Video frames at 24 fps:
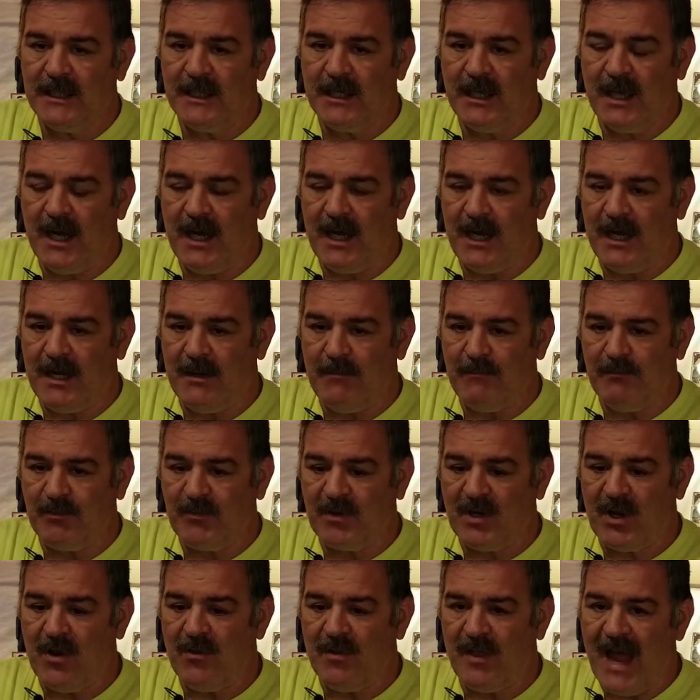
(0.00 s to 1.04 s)

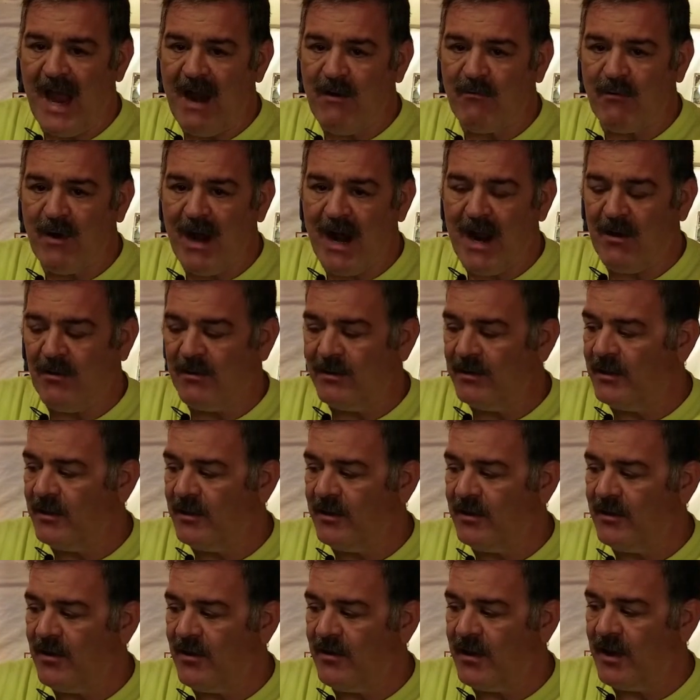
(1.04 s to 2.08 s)
go that route.
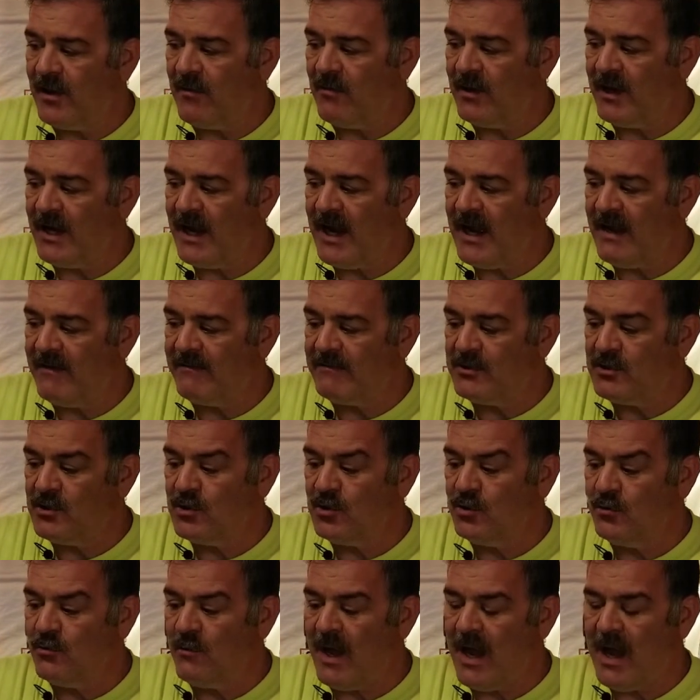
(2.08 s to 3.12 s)
They would have
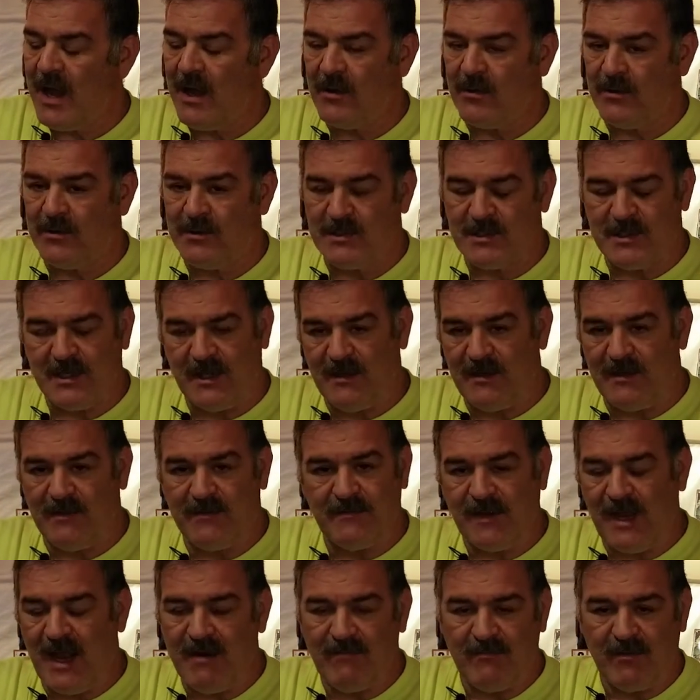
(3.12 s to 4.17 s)
2 models of
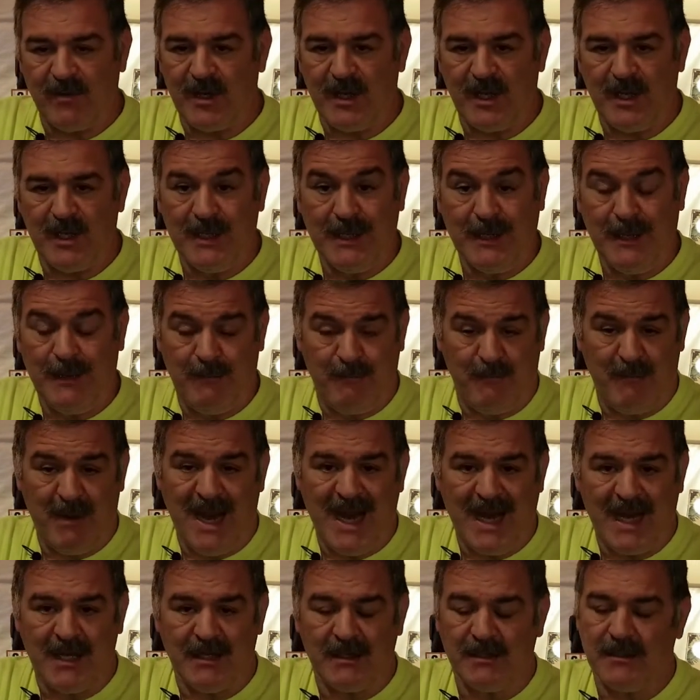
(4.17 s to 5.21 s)
every
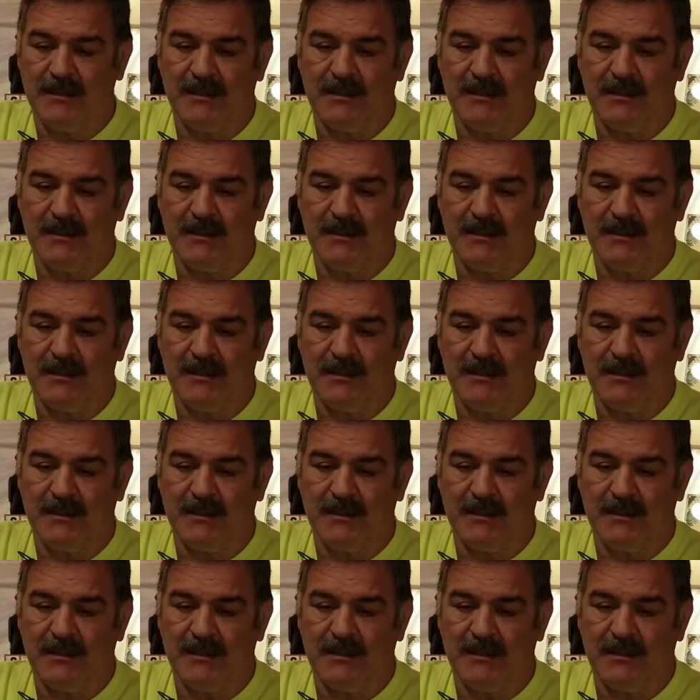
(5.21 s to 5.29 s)
pant.